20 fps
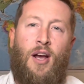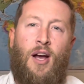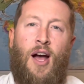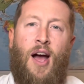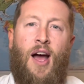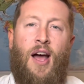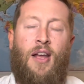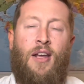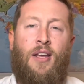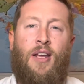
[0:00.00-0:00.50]

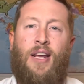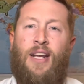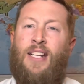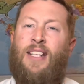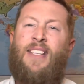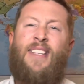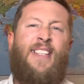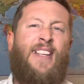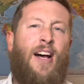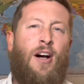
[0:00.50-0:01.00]
I
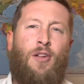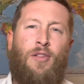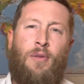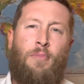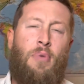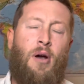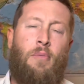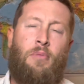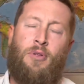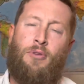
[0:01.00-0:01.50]
excelled in
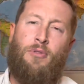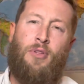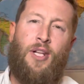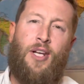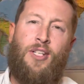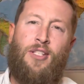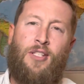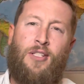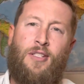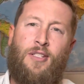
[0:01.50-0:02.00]
public
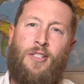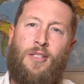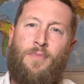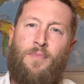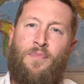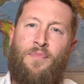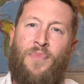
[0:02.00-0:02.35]
relations.